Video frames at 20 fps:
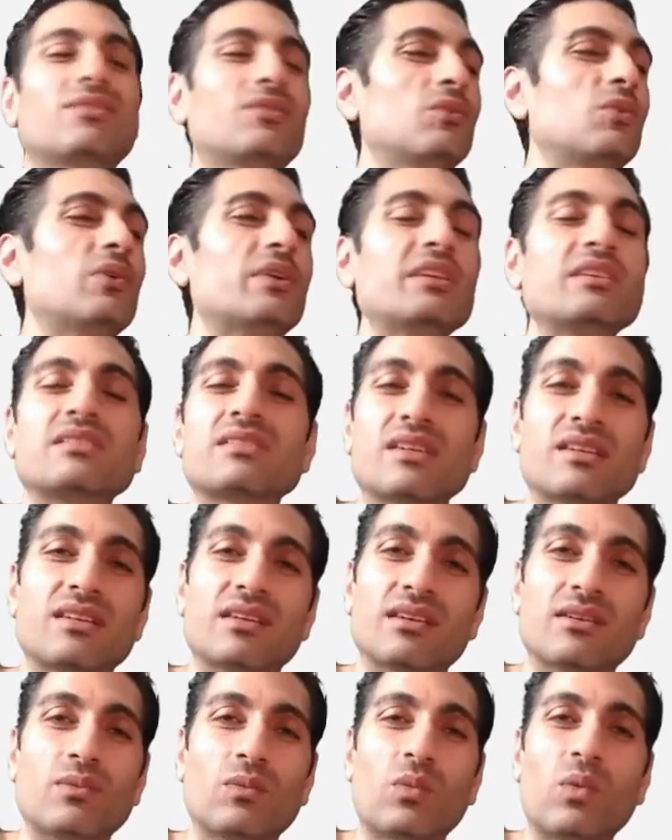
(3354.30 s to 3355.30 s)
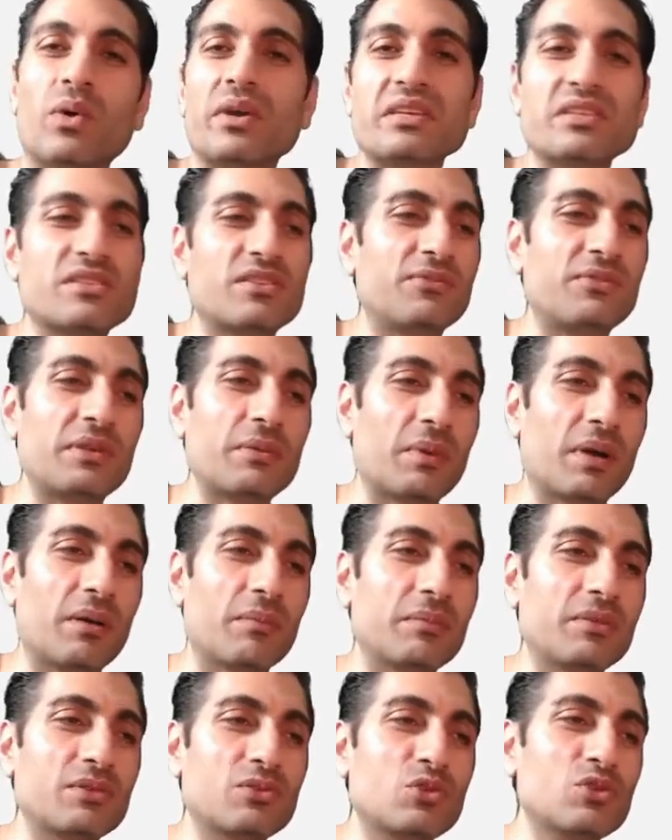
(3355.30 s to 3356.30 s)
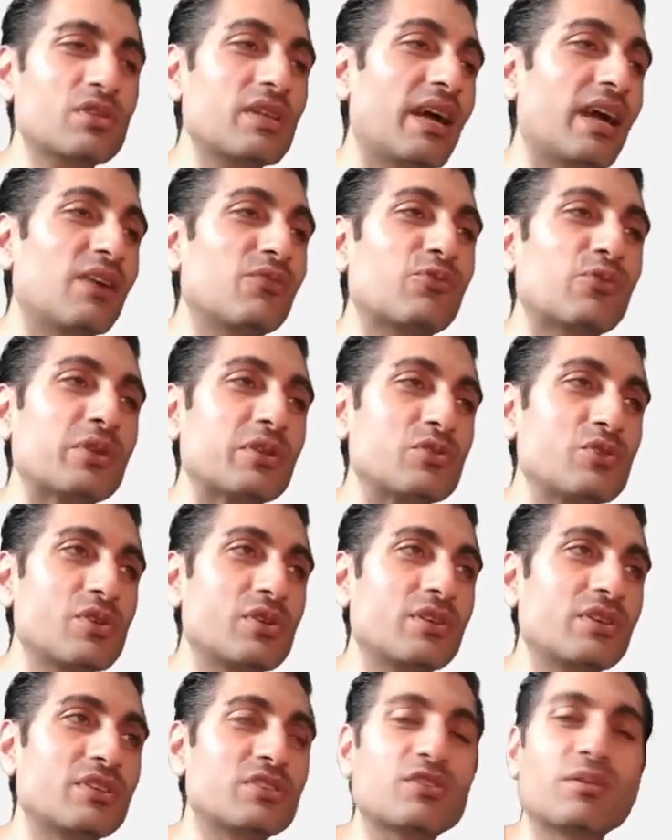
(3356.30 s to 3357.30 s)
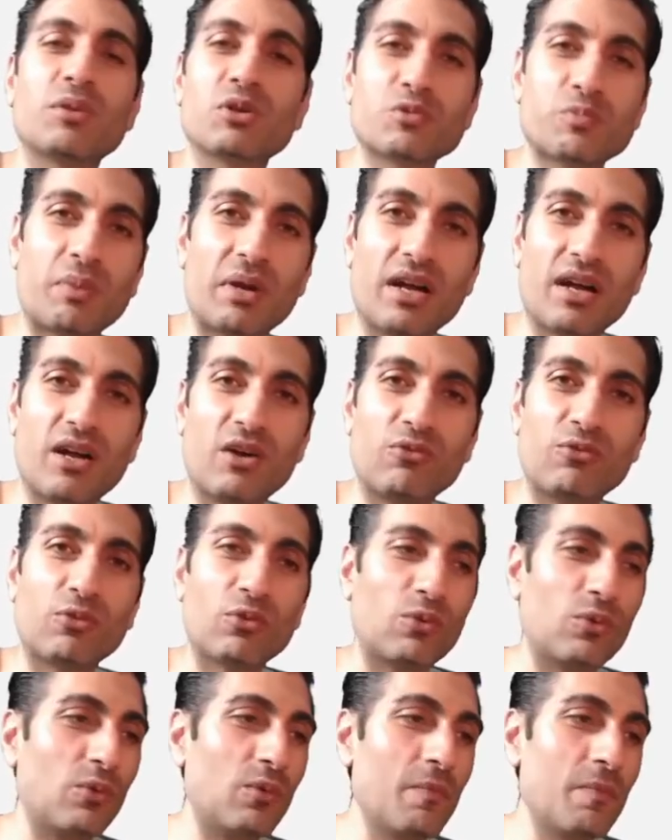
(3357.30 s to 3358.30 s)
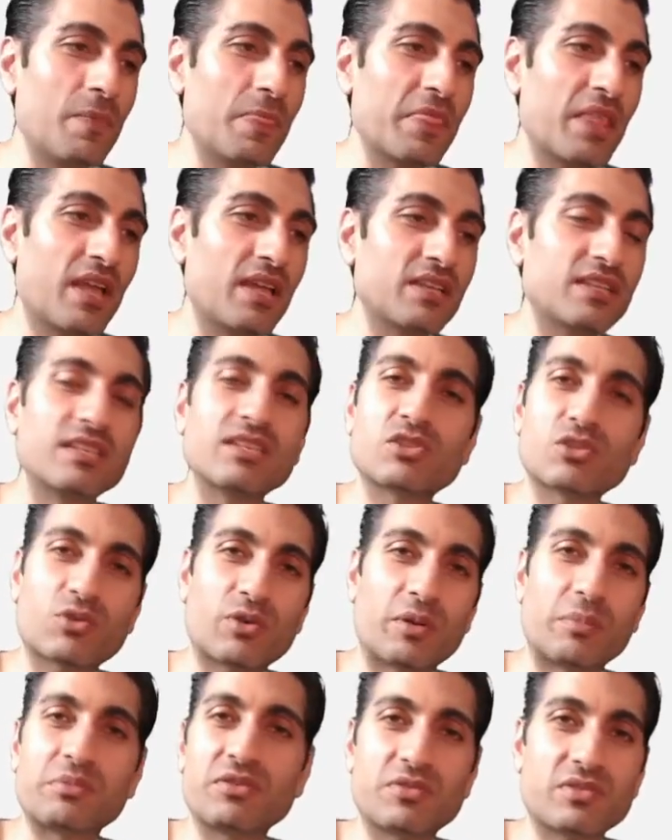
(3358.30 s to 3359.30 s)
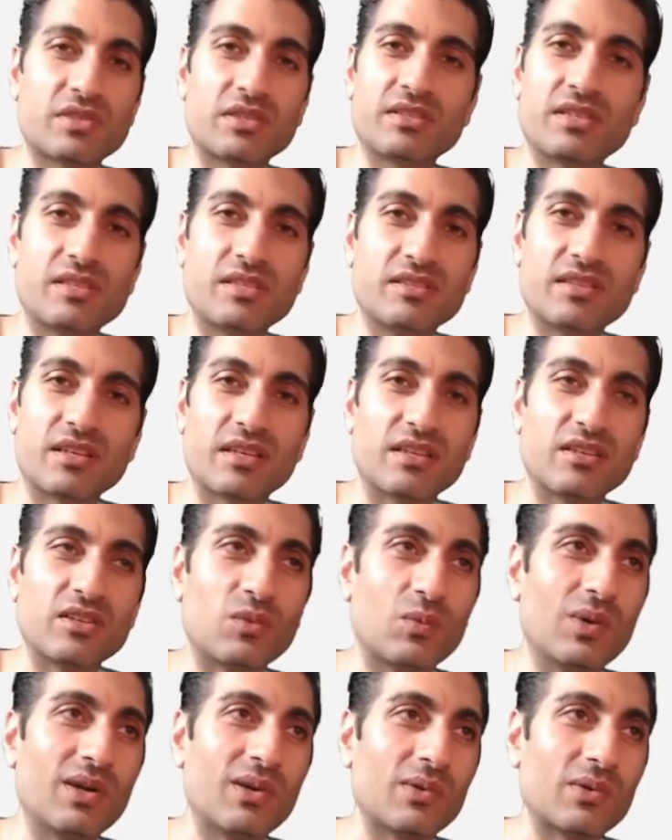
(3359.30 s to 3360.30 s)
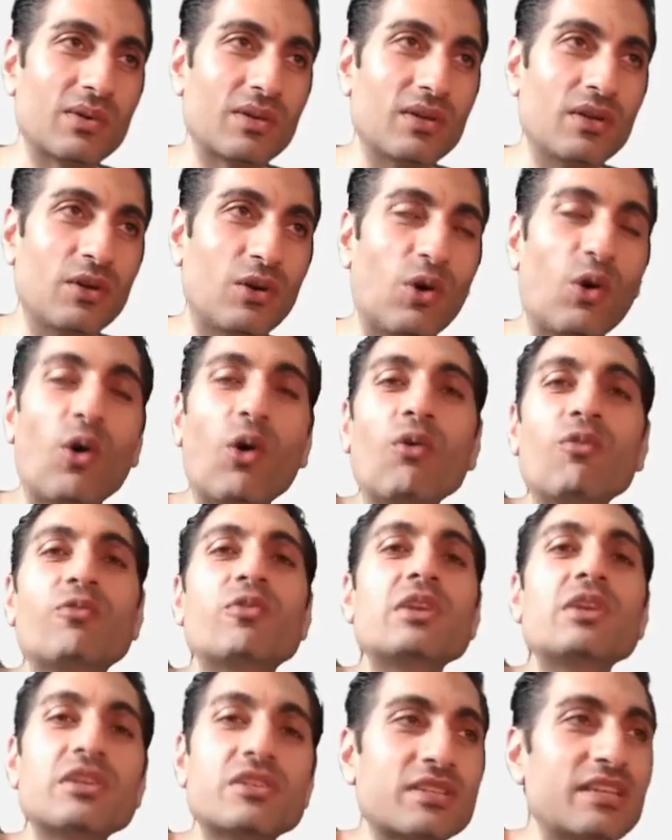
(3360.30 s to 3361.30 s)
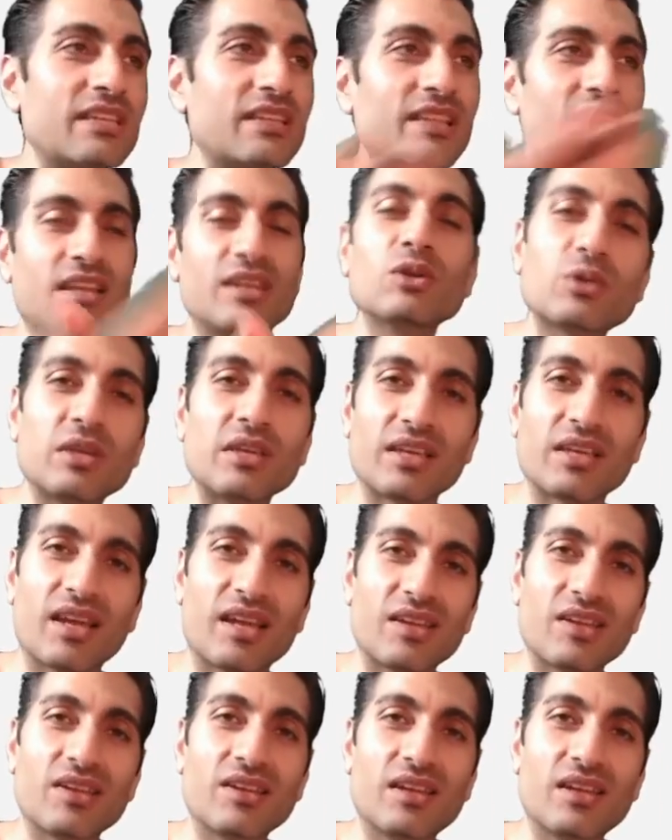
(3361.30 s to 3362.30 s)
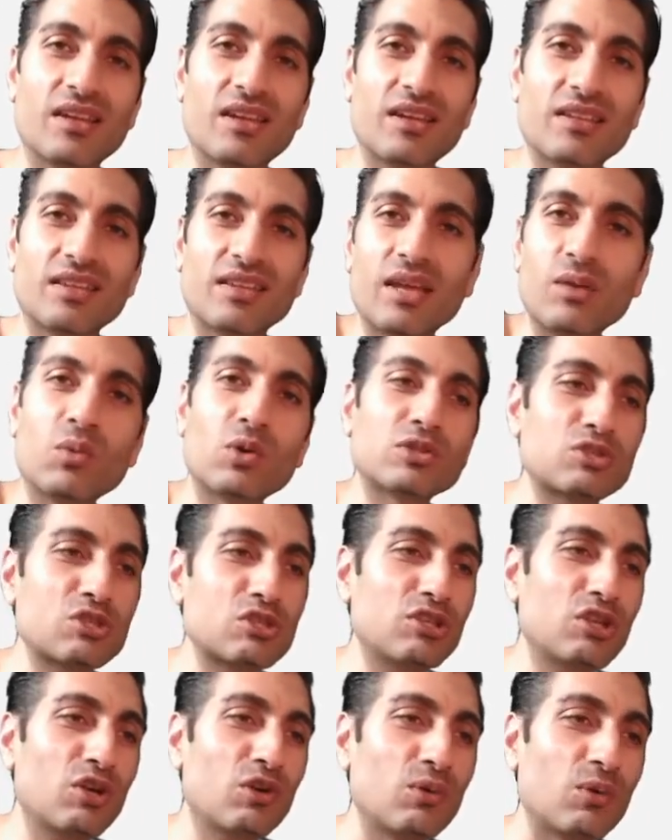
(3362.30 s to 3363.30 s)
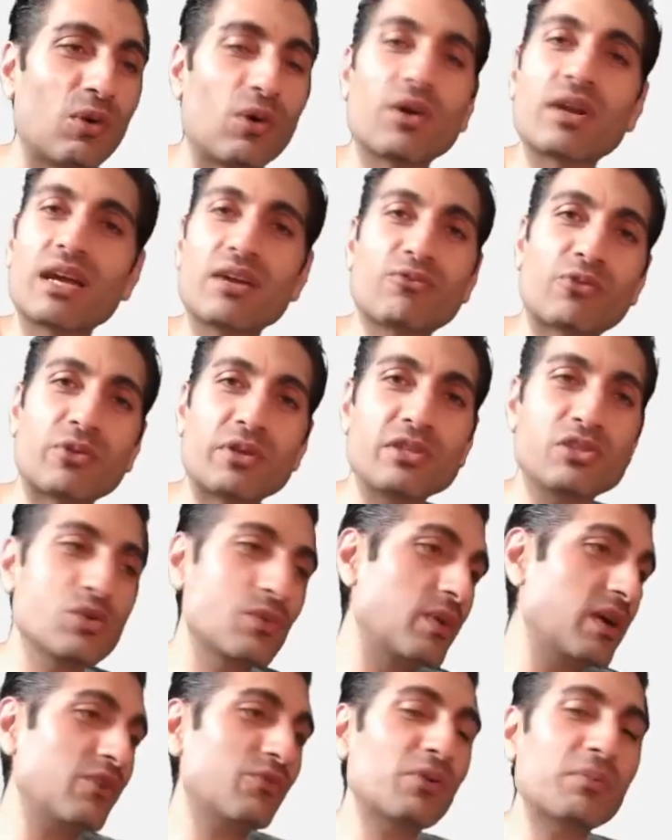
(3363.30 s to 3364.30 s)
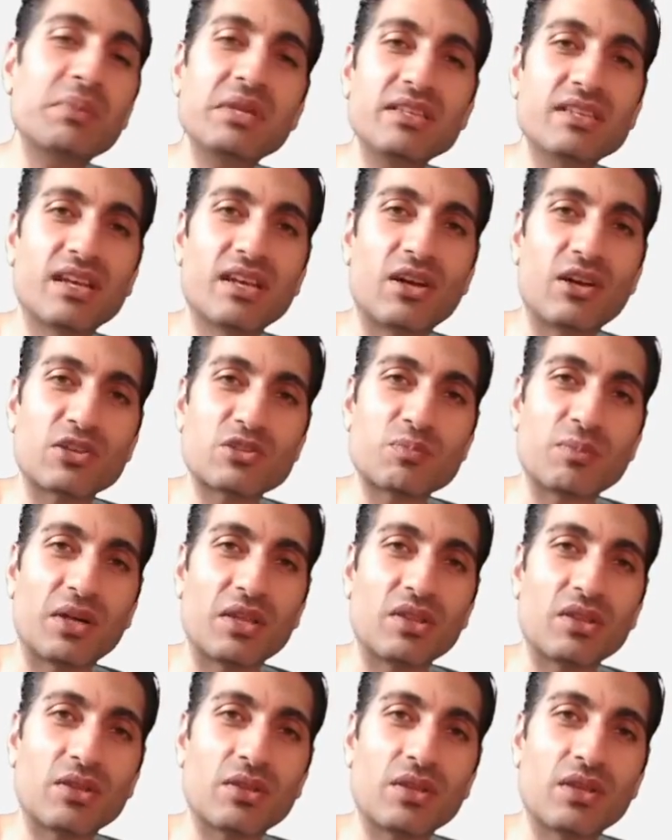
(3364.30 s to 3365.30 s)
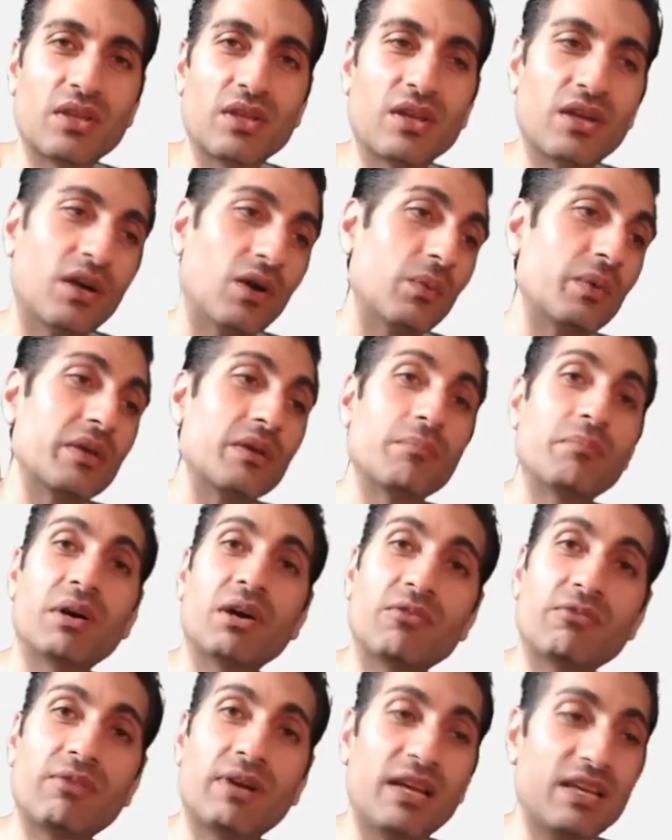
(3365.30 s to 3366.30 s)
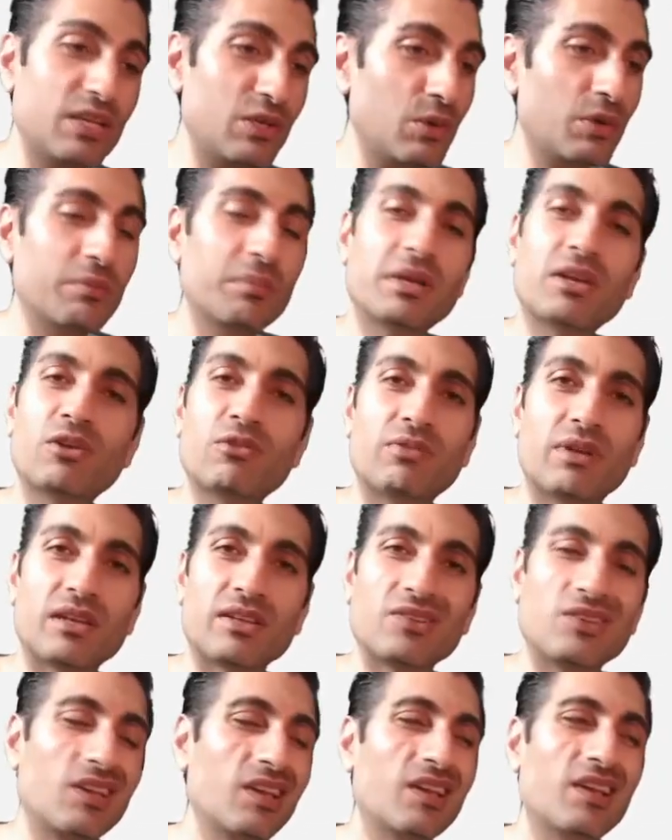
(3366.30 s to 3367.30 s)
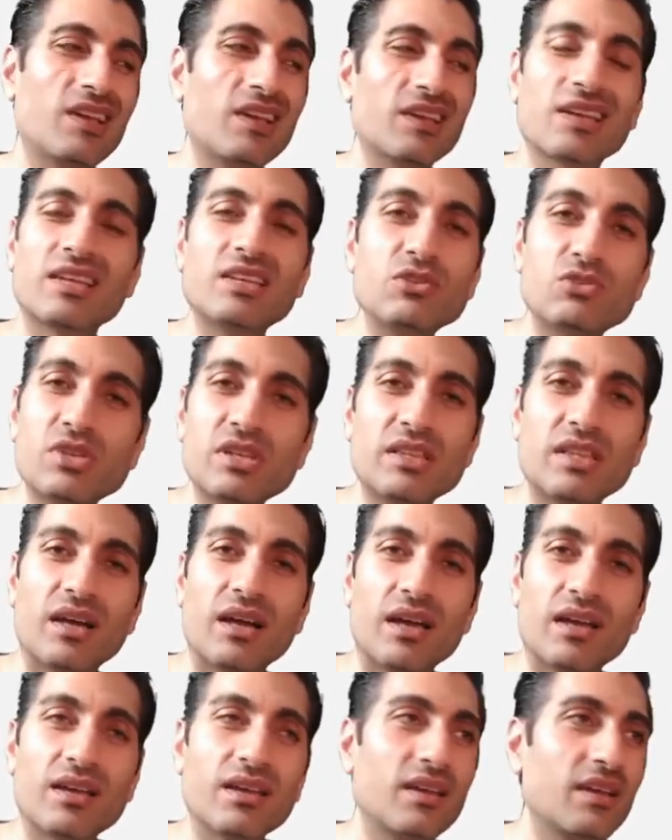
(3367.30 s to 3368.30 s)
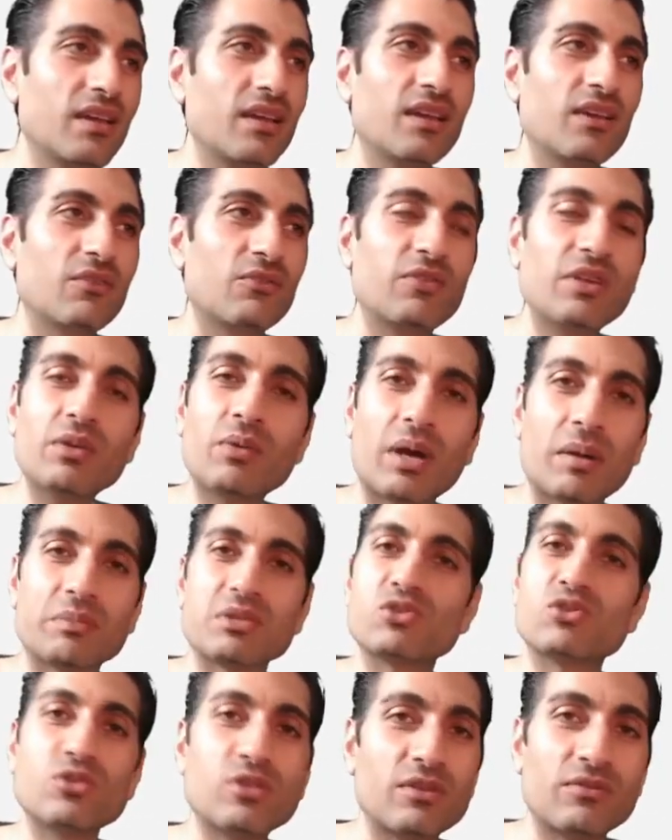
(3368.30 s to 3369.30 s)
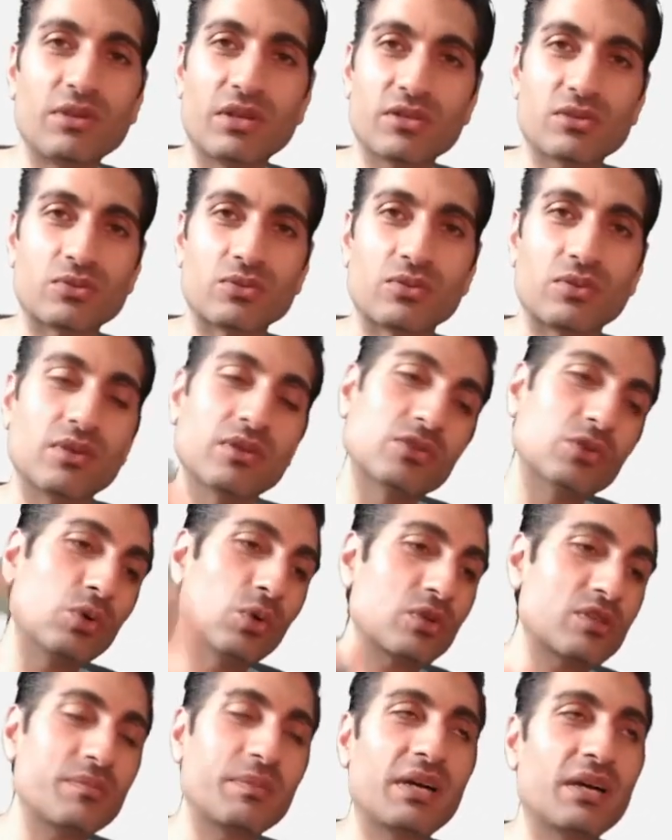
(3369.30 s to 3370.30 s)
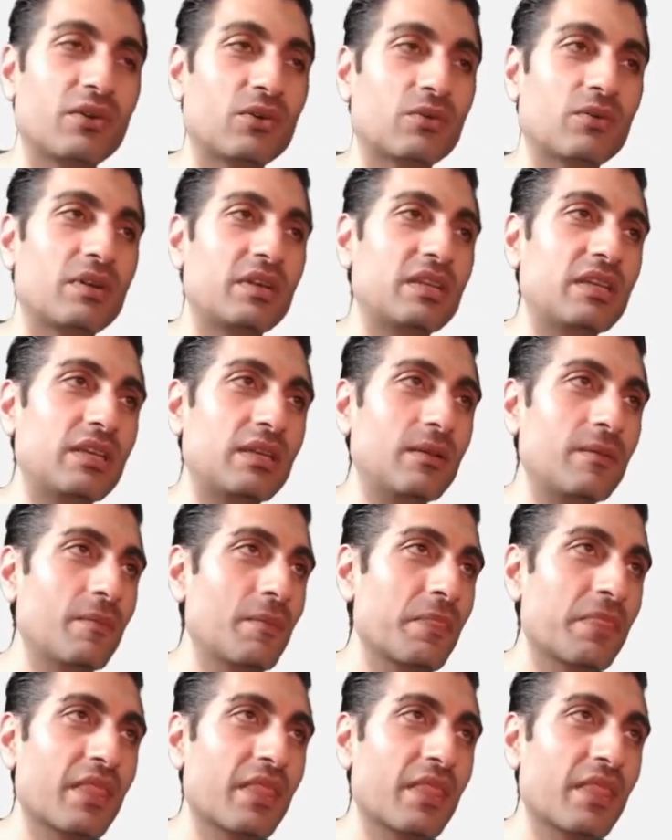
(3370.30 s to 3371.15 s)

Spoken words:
Already said it. What is the VWAP? It's just average. It's the most powerful descriptive statistic world. Obviously, they're looking at it. They want to know, on average, where have we been the last month? Are we above value or below value? Can you see that? VWAP is universal. Talked about it already.